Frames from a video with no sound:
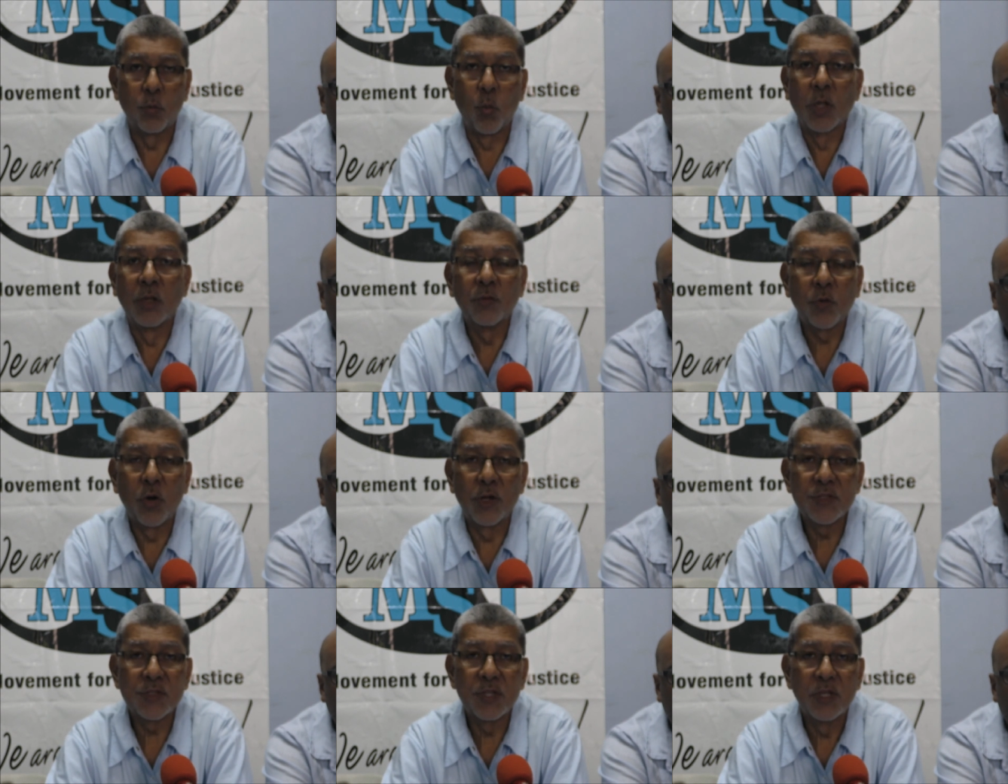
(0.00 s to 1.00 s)
One, of
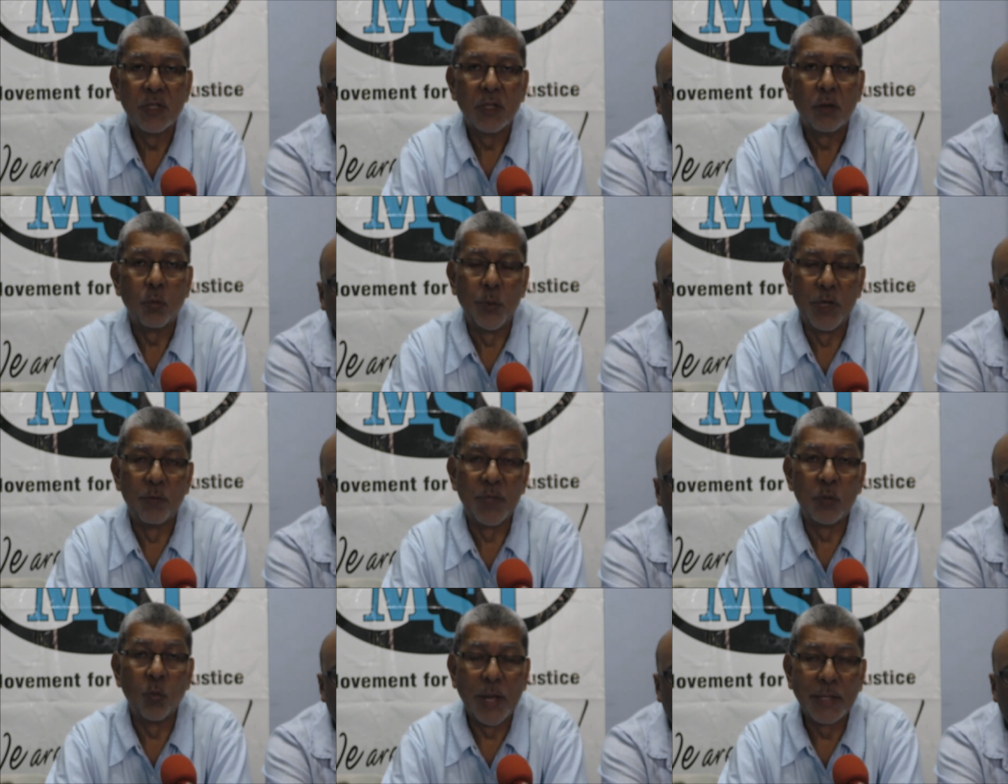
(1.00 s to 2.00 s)
course, we have
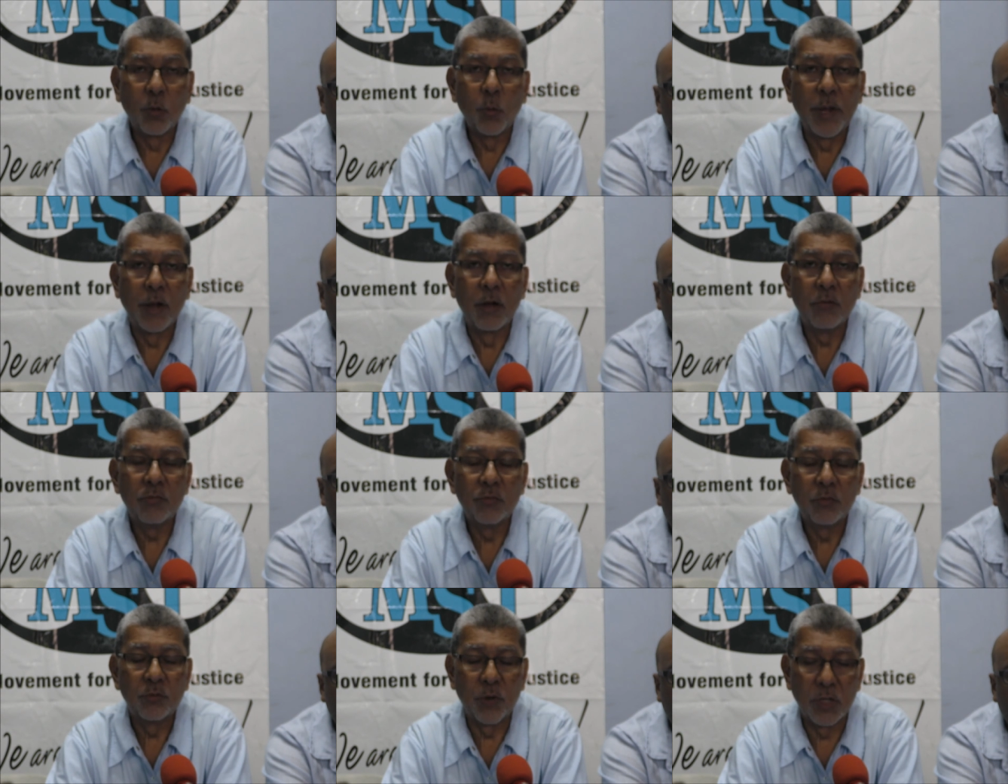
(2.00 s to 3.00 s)
been well aware of
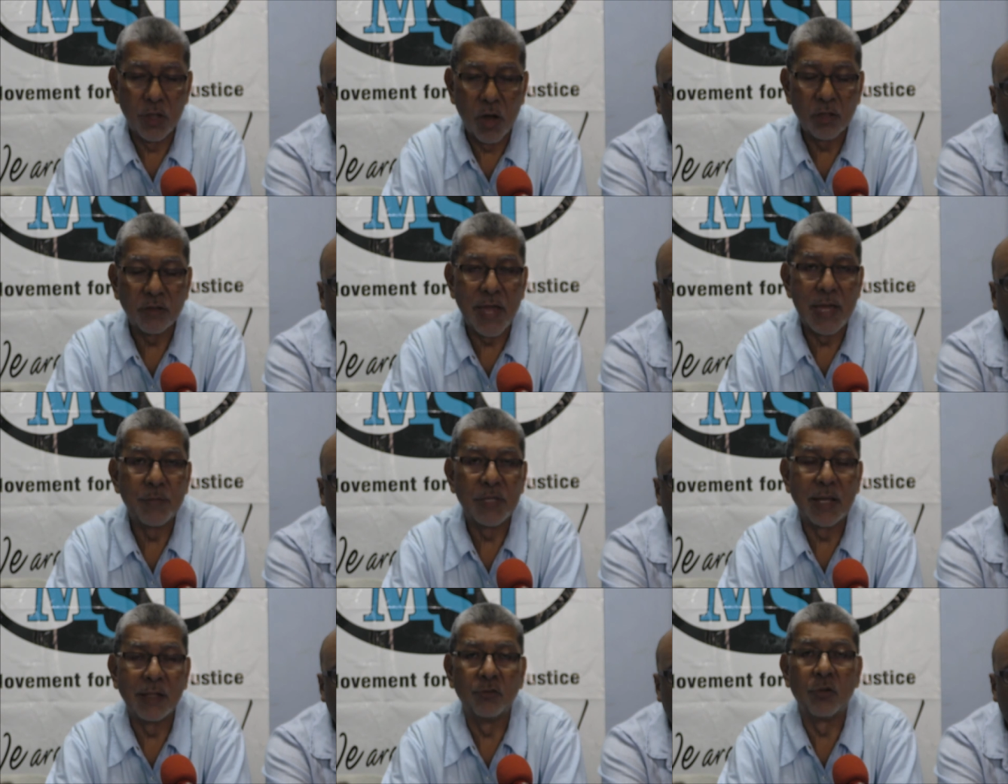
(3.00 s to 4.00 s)
for a long time,
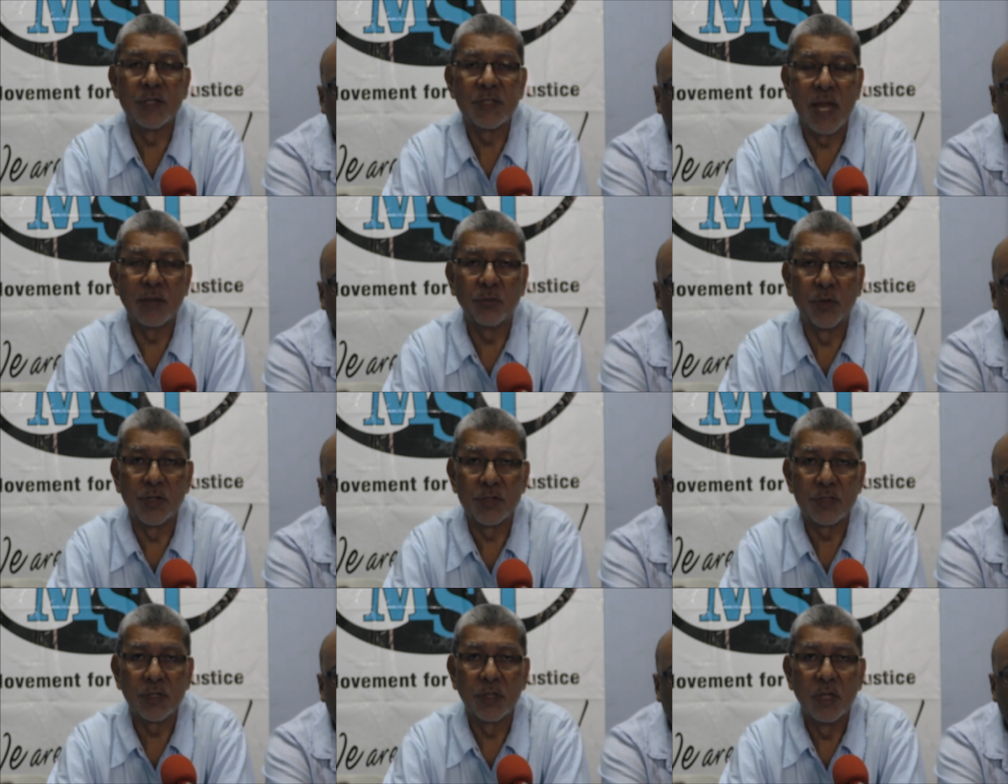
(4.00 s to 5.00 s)
and I'll address that
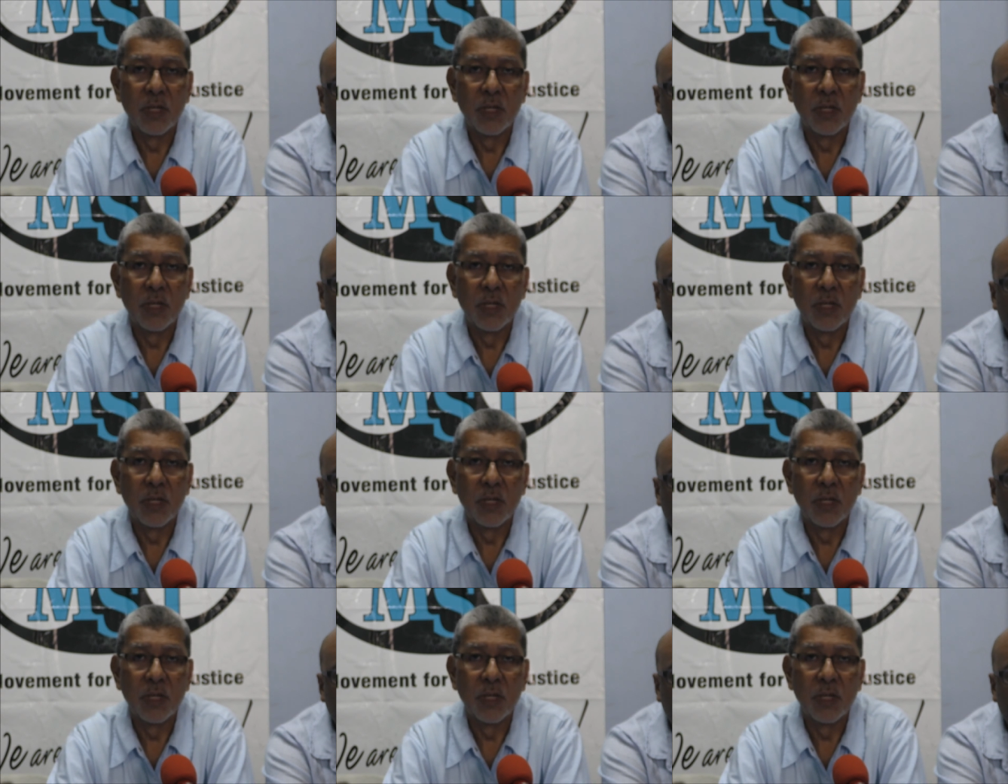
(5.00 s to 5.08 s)
first.